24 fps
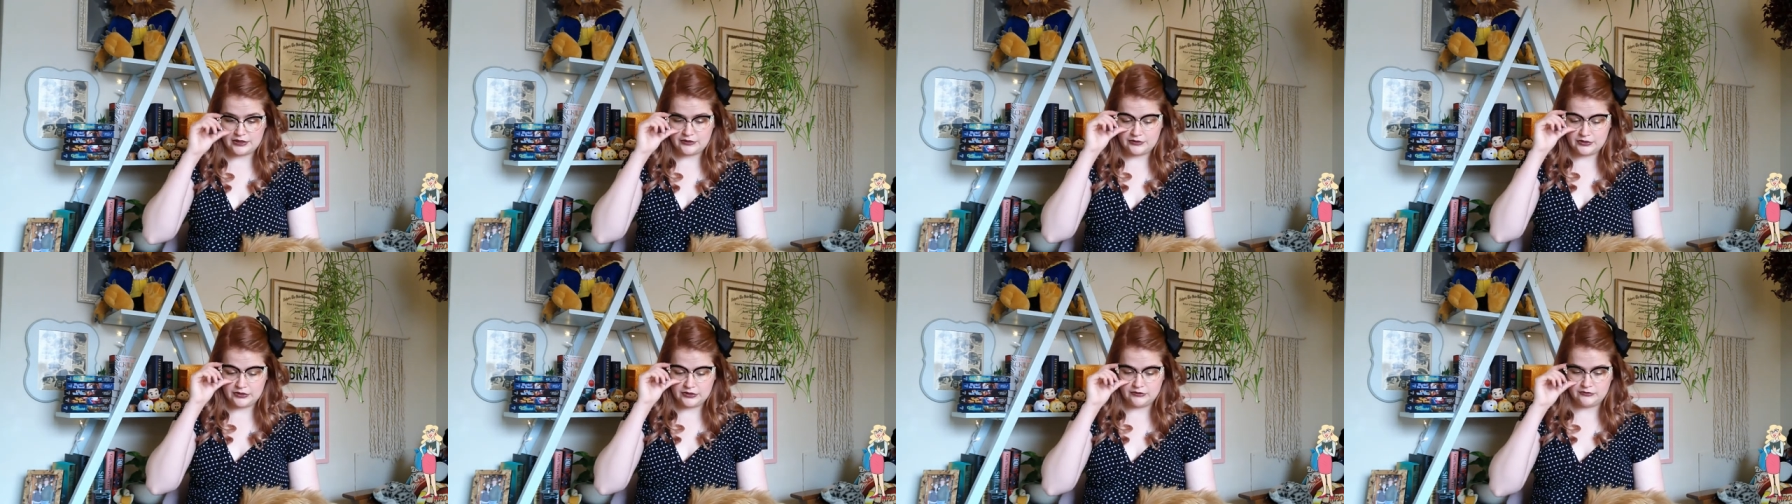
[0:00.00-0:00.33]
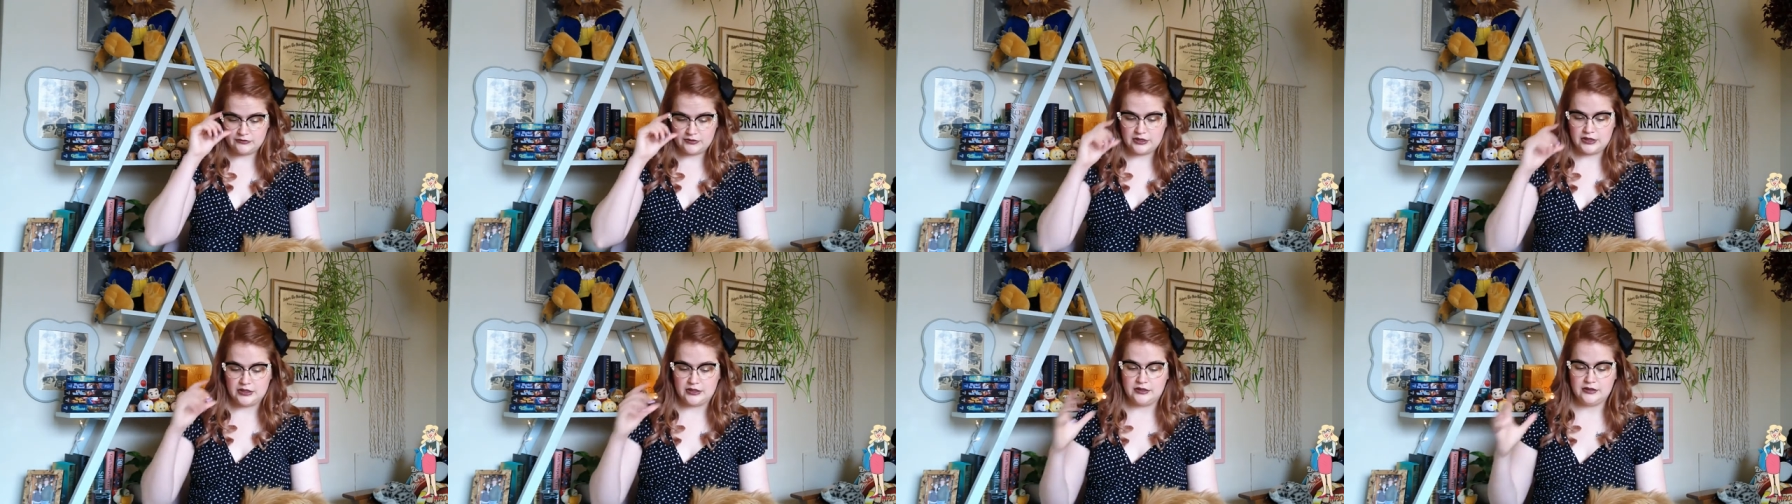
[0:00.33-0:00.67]
really
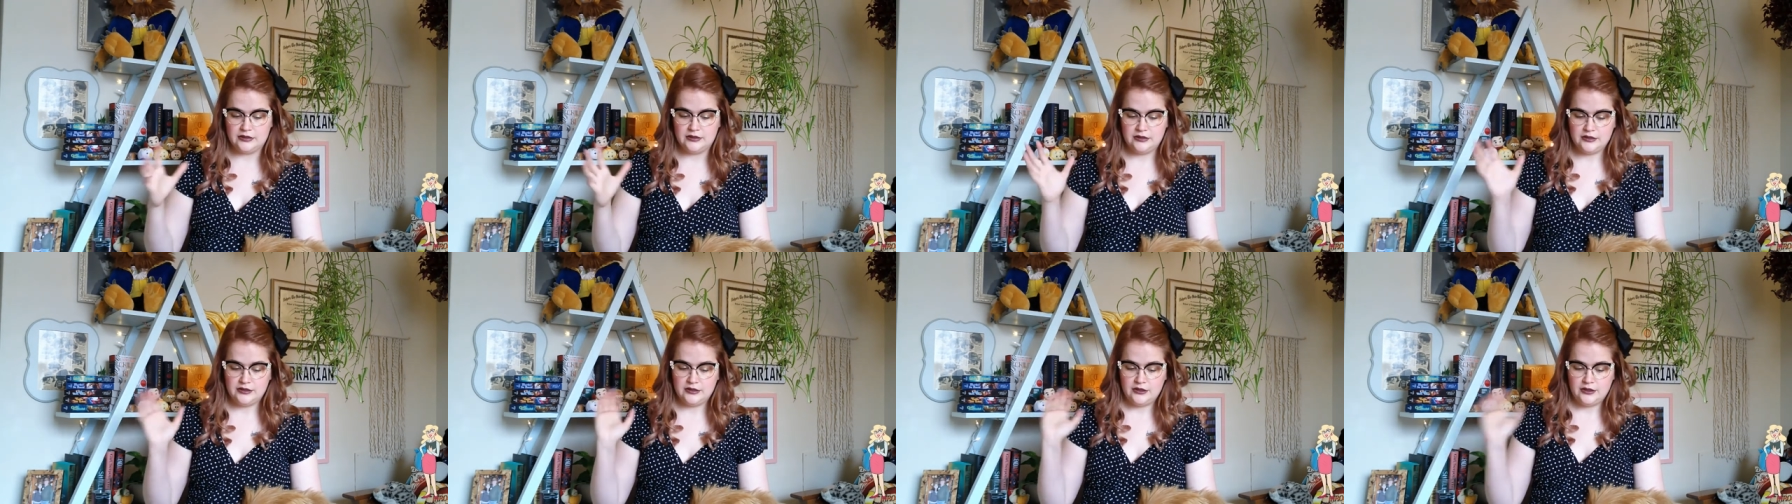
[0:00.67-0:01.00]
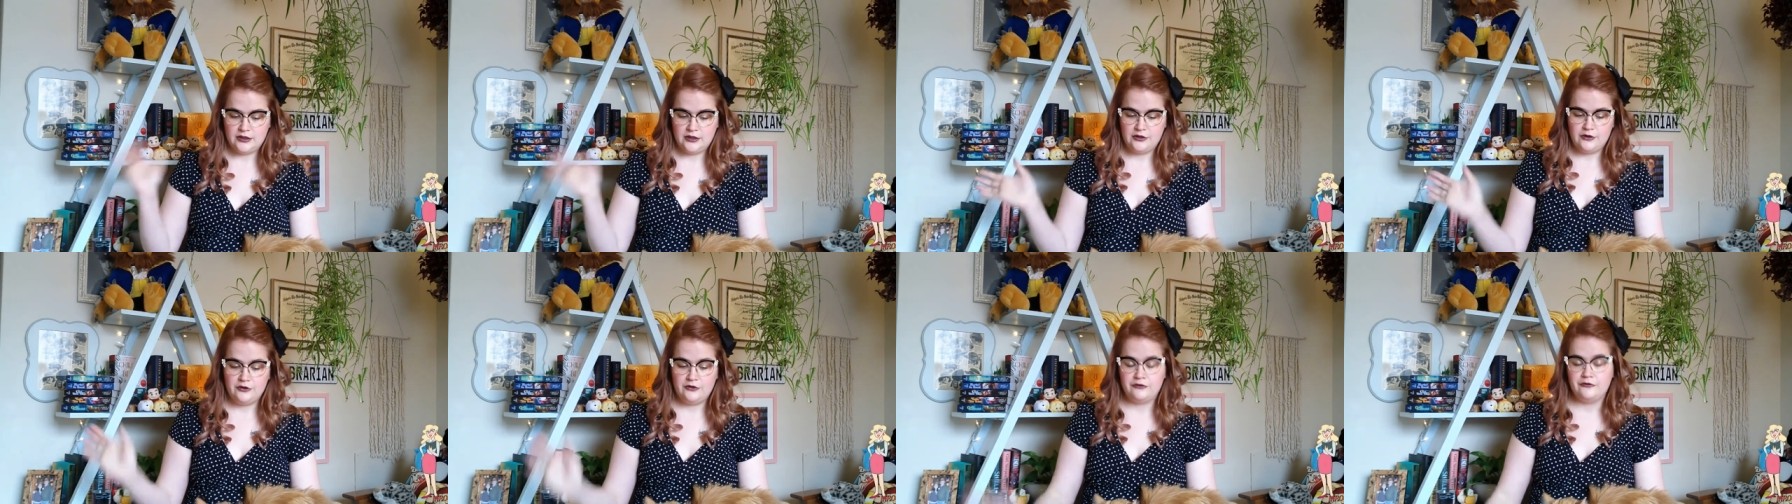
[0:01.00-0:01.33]
want to
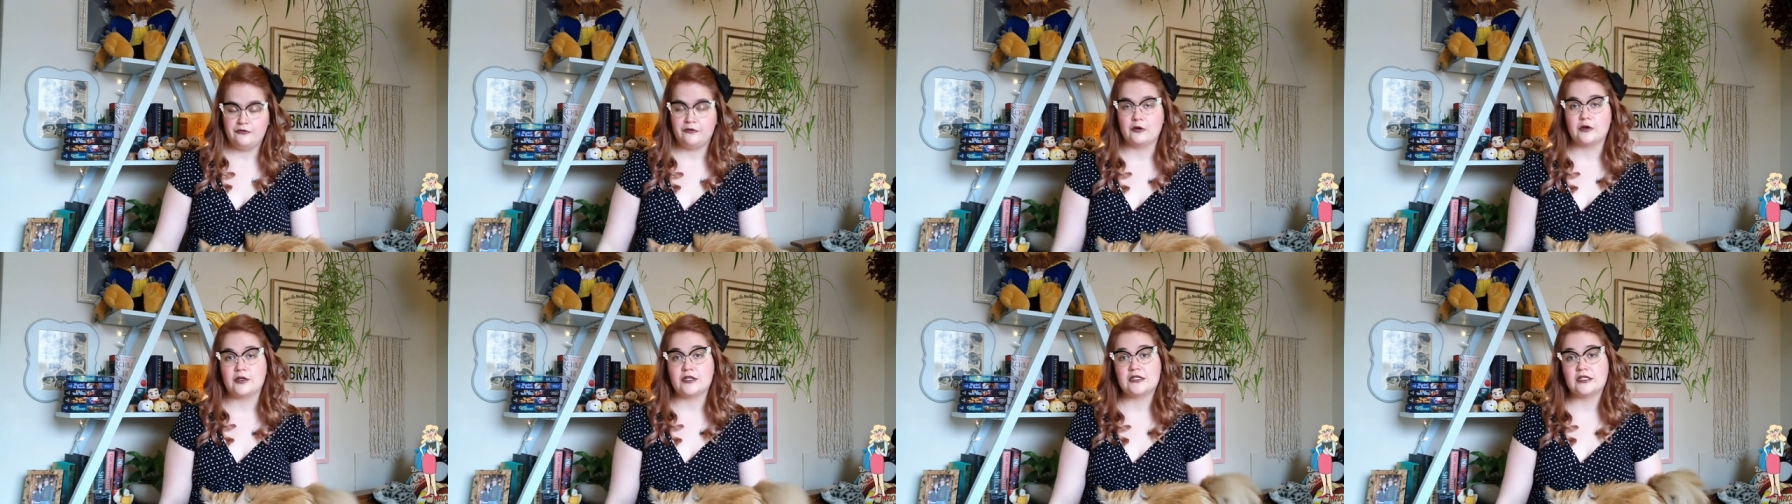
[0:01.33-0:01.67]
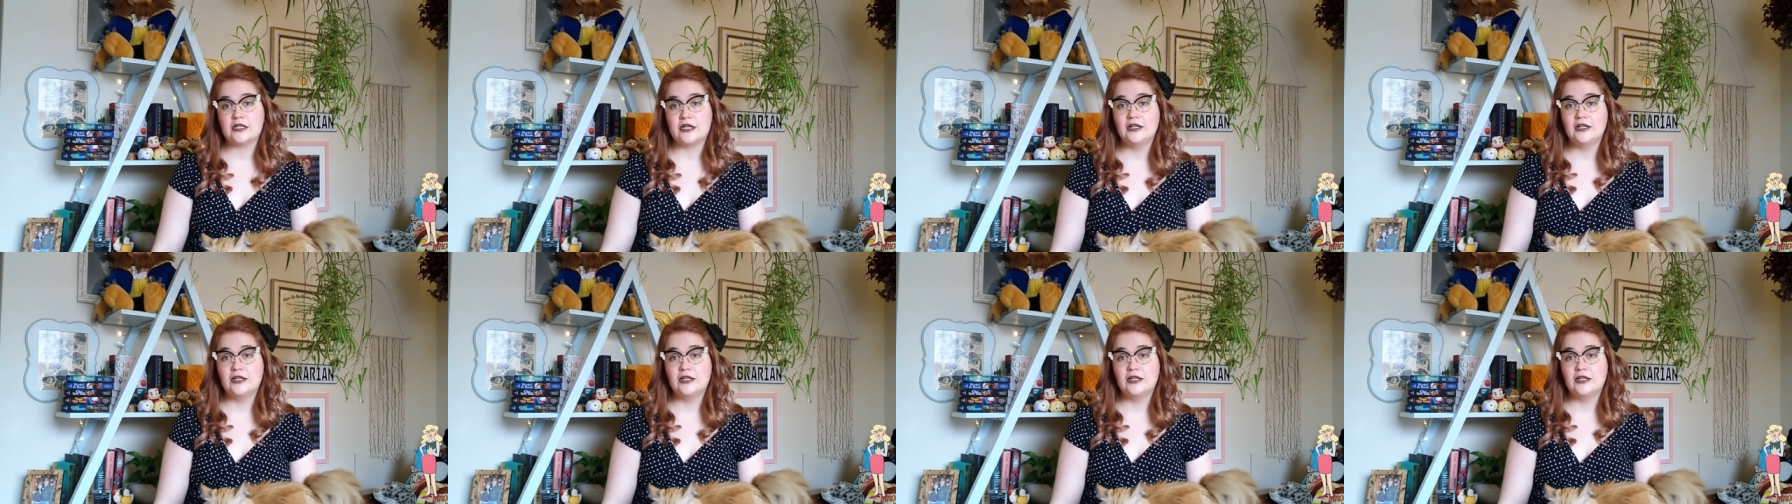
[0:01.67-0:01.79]
focus a